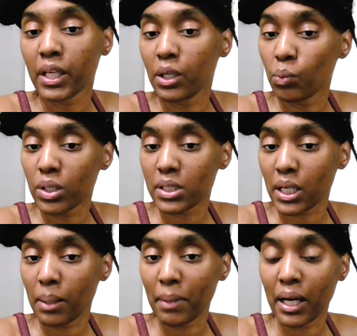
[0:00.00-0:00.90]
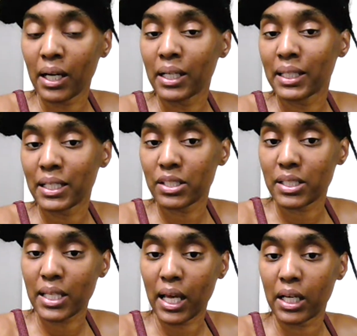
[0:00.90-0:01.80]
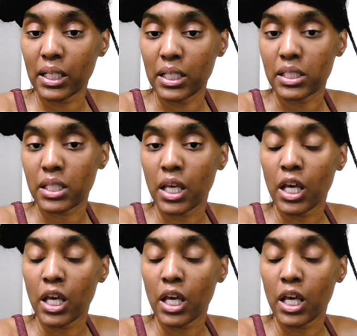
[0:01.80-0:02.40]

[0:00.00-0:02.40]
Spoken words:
It wants to come out, and that's just how it is.